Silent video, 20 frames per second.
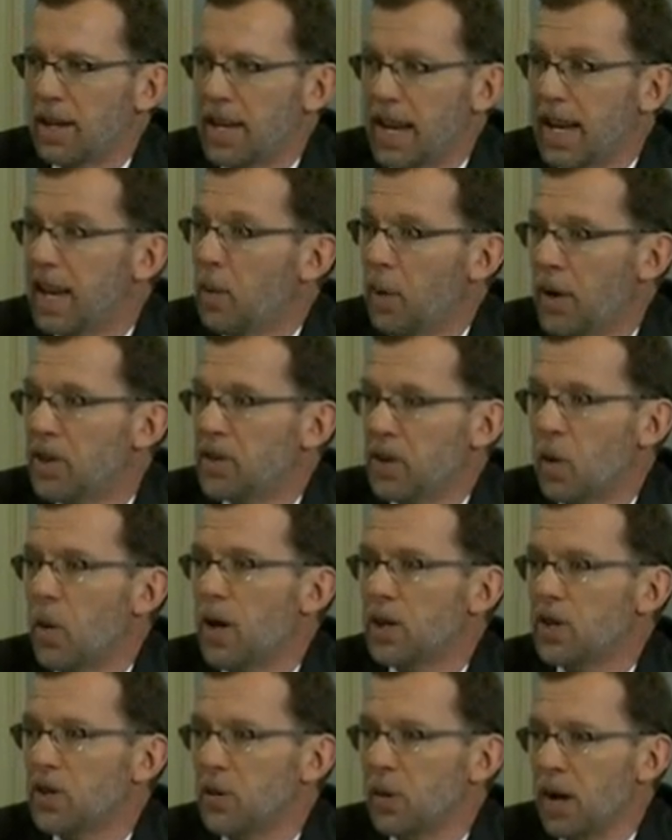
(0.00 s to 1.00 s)
taking away the
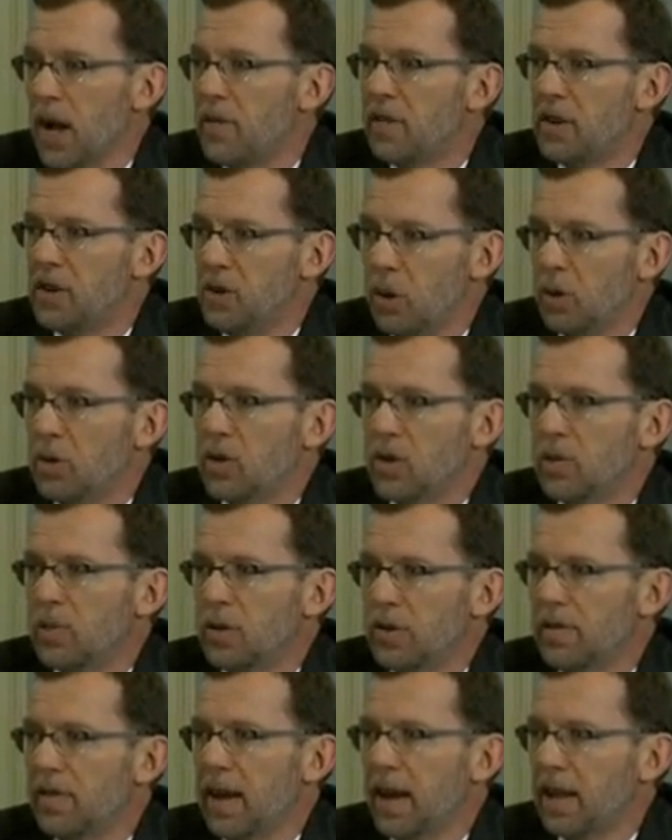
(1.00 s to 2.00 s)
sequester would have a
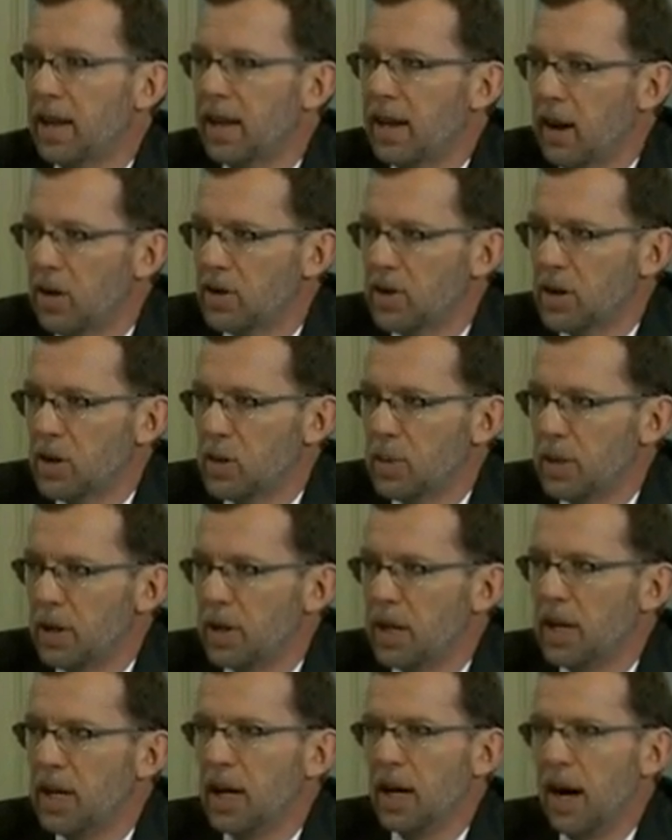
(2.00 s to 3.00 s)
noticeable effect in our
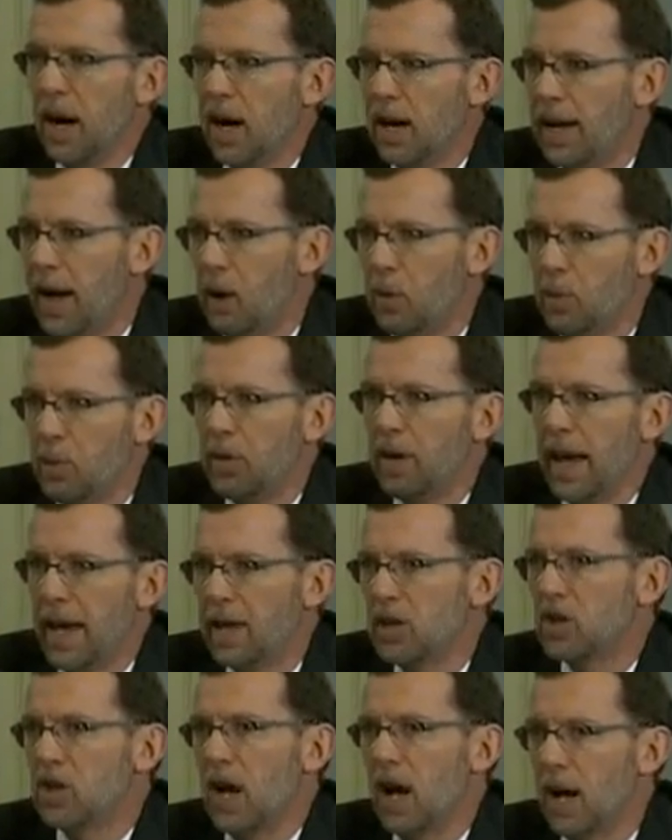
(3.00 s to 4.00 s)
judgment on output
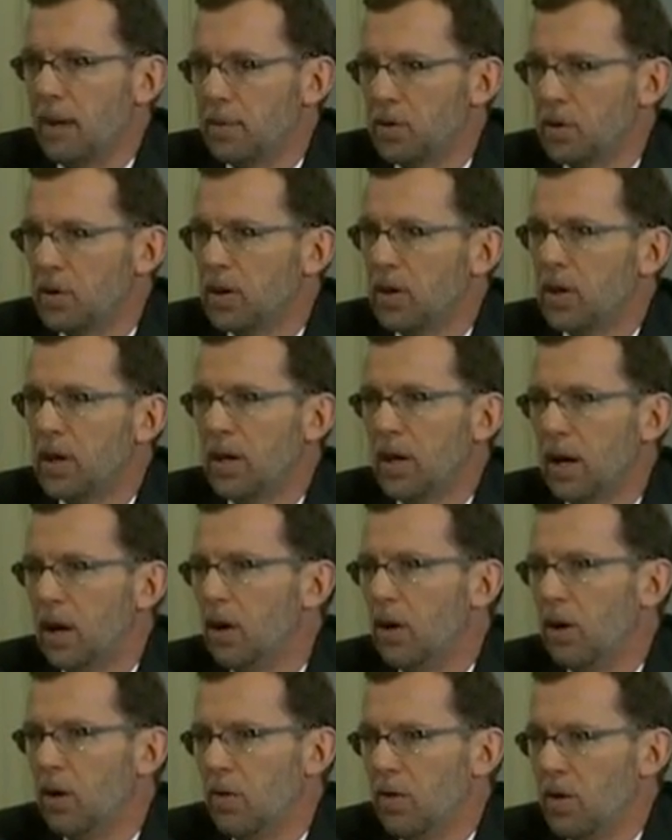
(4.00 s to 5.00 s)
and jobs
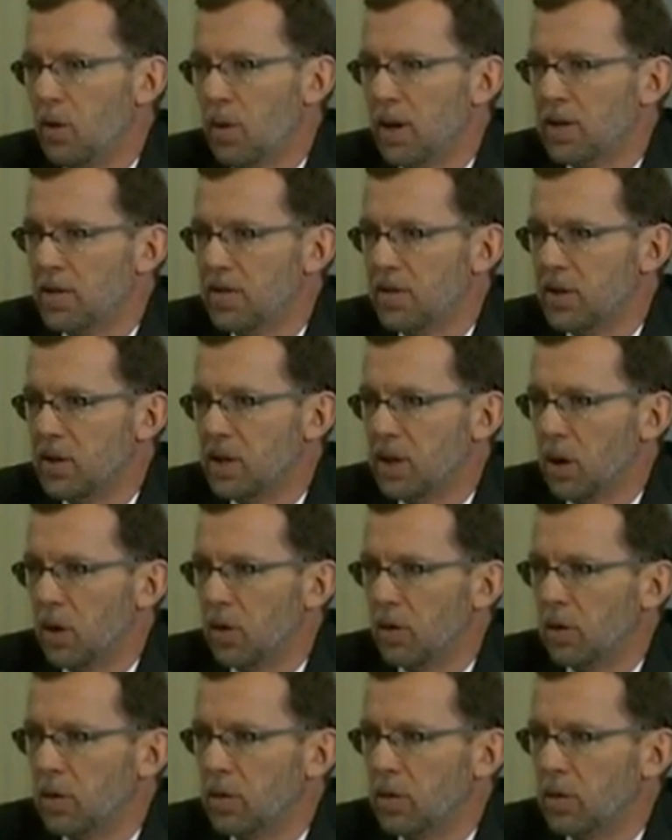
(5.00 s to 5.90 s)
over the rest of this year.